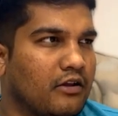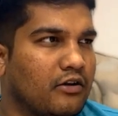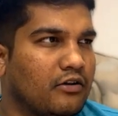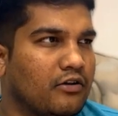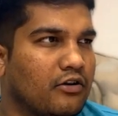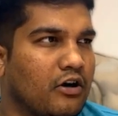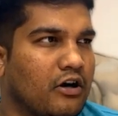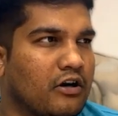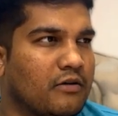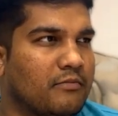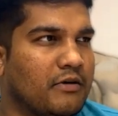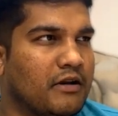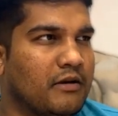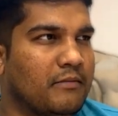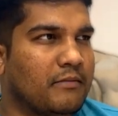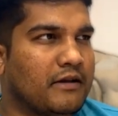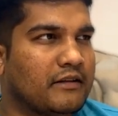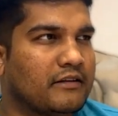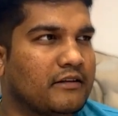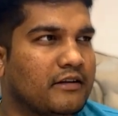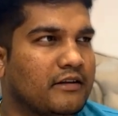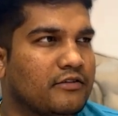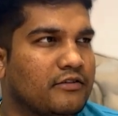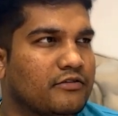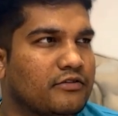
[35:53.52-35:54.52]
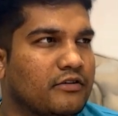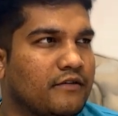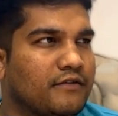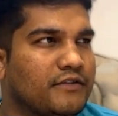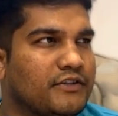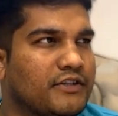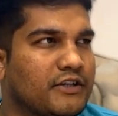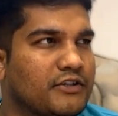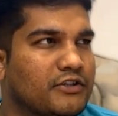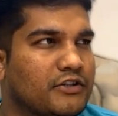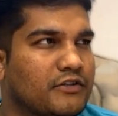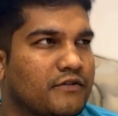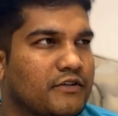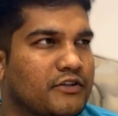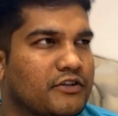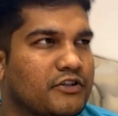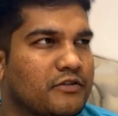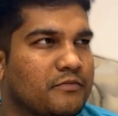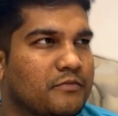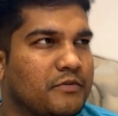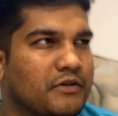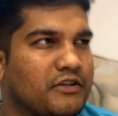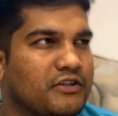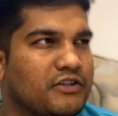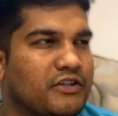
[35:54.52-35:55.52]
Normal methods of just
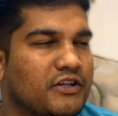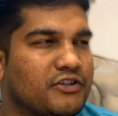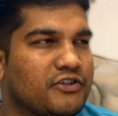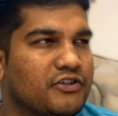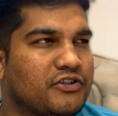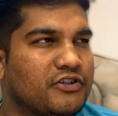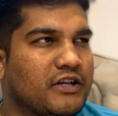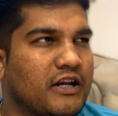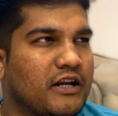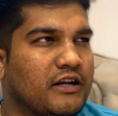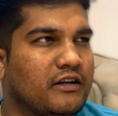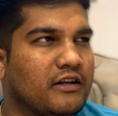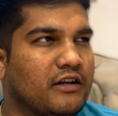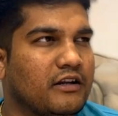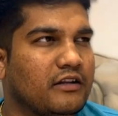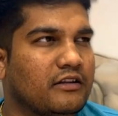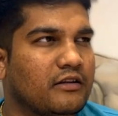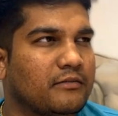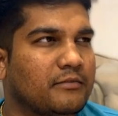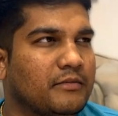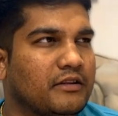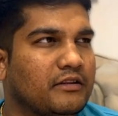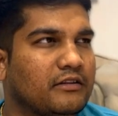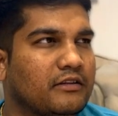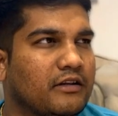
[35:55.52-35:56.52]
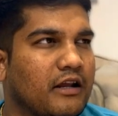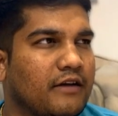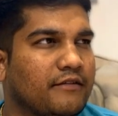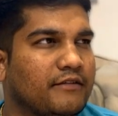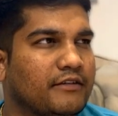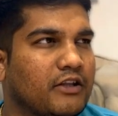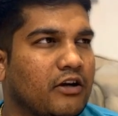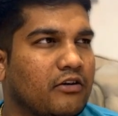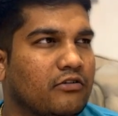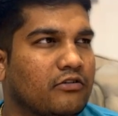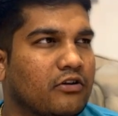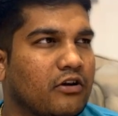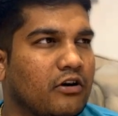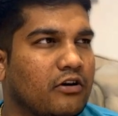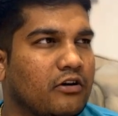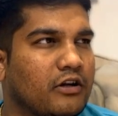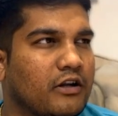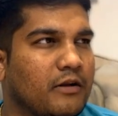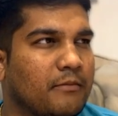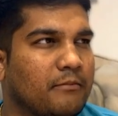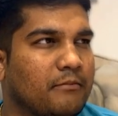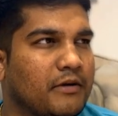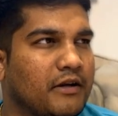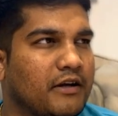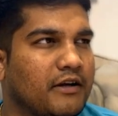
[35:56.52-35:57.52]
worshipping, just chanting the mantra without
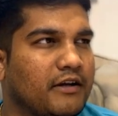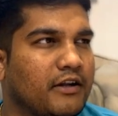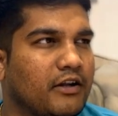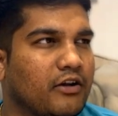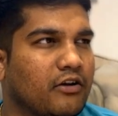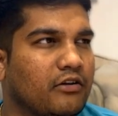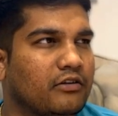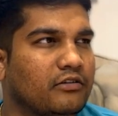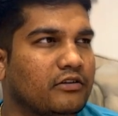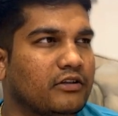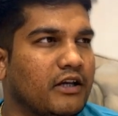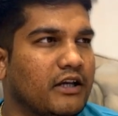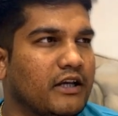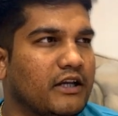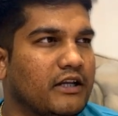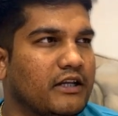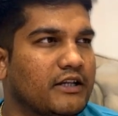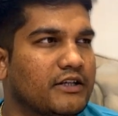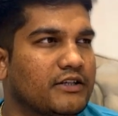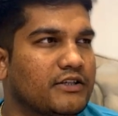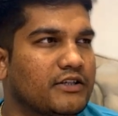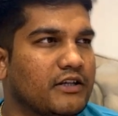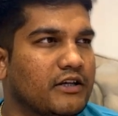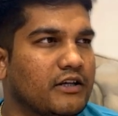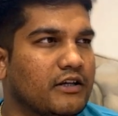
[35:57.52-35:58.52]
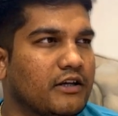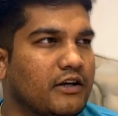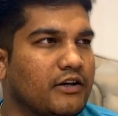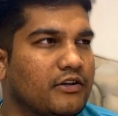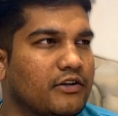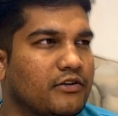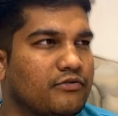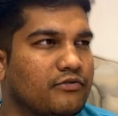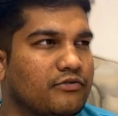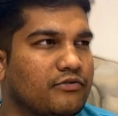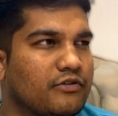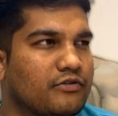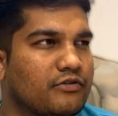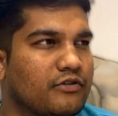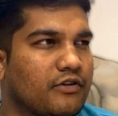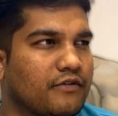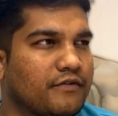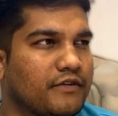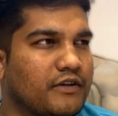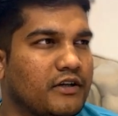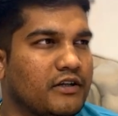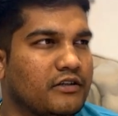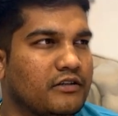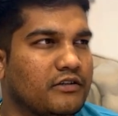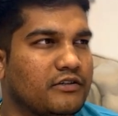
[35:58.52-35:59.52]
contemplating on the inner secret uses
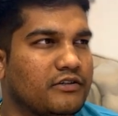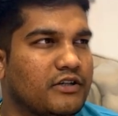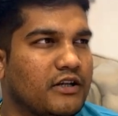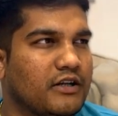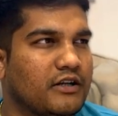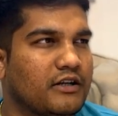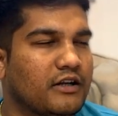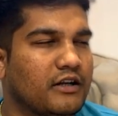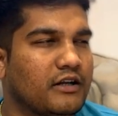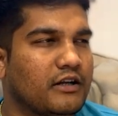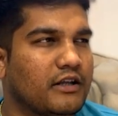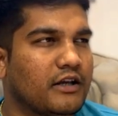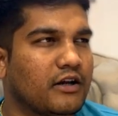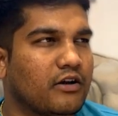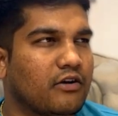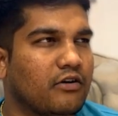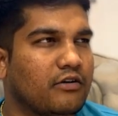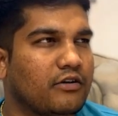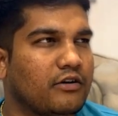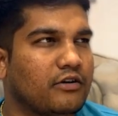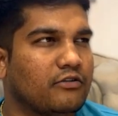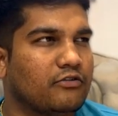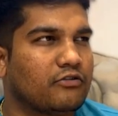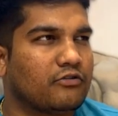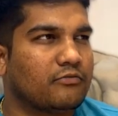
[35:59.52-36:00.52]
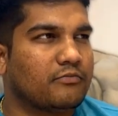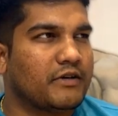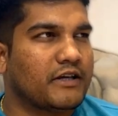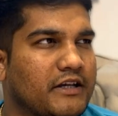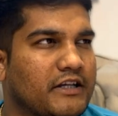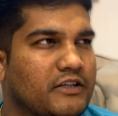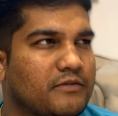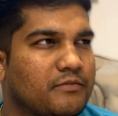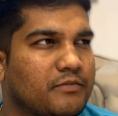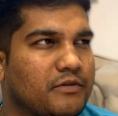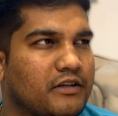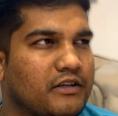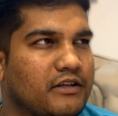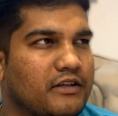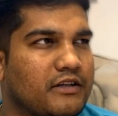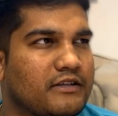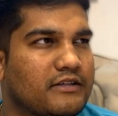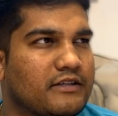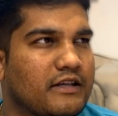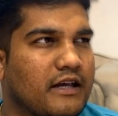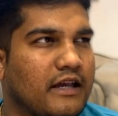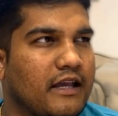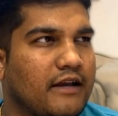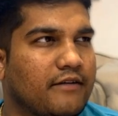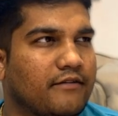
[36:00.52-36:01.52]
of it, generally, according to
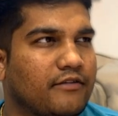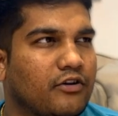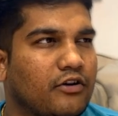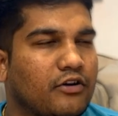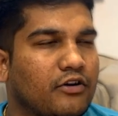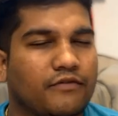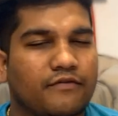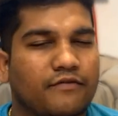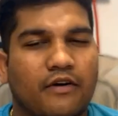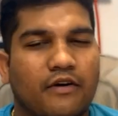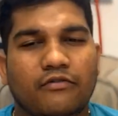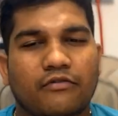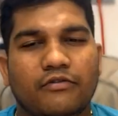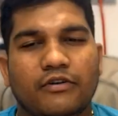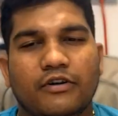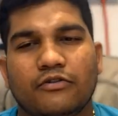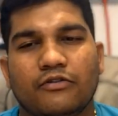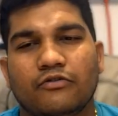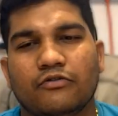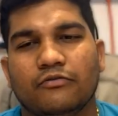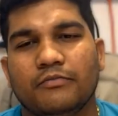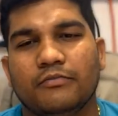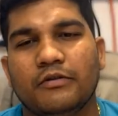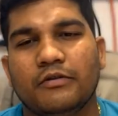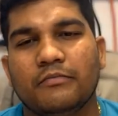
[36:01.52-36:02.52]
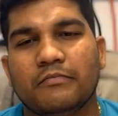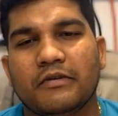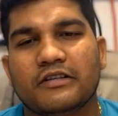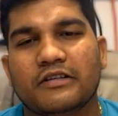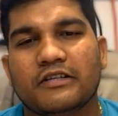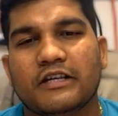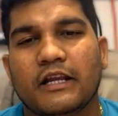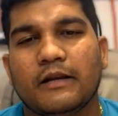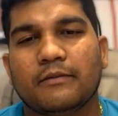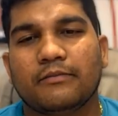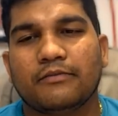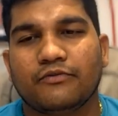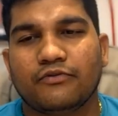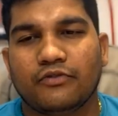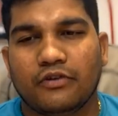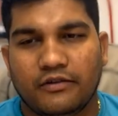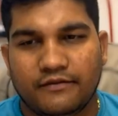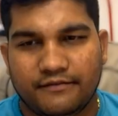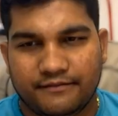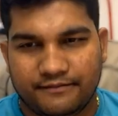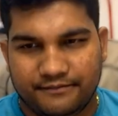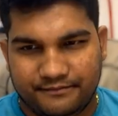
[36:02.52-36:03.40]
experience, I have not found it to be much helpful.